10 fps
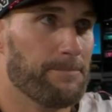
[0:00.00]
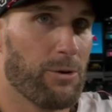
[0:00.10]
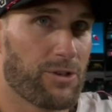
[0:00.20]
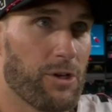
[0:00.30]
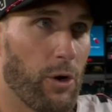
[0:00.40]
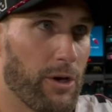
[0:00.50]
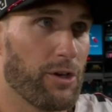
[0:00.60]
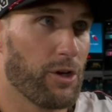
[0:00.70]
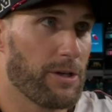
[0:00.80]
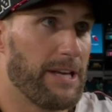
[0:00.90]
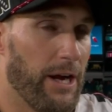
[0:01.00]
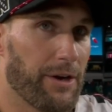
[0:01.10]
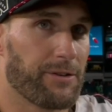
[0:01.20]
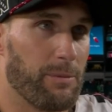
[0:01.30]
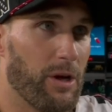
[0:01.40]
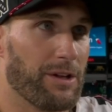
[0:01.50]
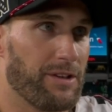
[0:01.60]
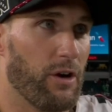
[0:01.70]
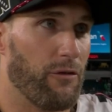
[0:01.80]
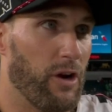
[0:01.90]
It was, you know, good character building
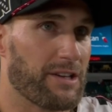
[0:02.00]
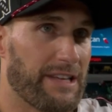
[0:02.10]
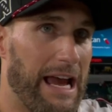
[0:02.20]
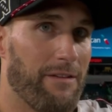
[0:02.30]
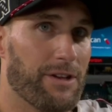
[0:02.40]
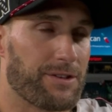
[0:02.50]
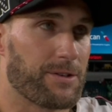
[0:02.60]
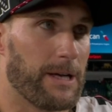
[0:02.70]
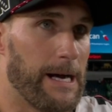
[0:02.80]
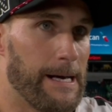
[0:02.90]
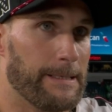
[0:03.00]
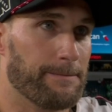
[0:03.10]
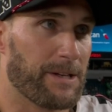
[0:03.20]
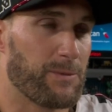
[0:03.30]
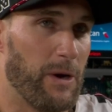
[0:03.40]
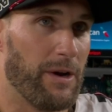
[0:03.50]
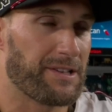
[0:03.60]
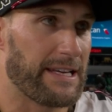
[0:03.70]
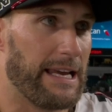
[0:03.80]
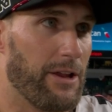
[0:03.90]
deal for us to have this experience
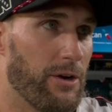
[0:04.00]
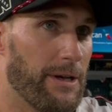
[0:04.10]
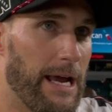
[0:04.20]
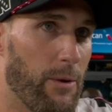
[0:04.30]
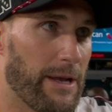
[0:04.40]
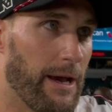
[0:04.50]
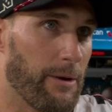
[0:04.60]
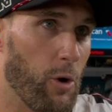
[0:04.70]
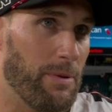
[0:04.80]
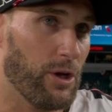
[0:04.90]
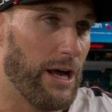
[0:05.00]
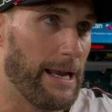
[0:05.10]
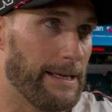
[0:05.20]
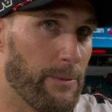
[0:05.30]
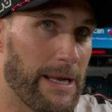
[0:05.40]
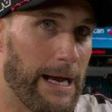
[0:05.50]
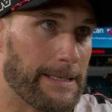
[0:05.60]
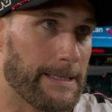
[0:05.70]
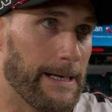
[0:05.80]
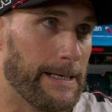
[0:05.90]
together, and now we got to go build on it, and we got
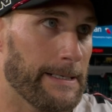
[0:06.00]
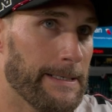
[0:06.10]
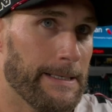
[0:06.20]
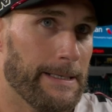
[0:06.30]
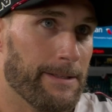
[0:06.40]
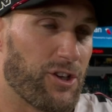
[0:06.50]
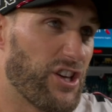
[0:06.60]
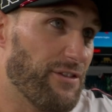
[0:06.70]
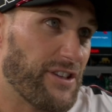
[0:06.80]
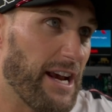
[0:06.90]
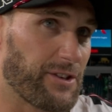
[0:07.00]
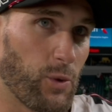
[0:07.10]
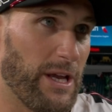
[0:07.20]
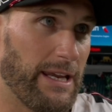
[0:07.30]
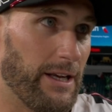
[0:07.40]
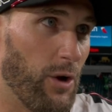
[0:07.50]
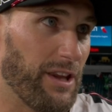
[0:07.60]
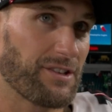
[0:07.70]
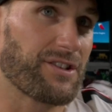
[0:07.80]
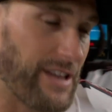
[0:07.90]
the Chiefs next week. You know, it
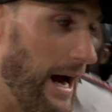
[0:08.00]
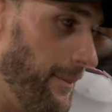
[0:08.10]
doesn't stop.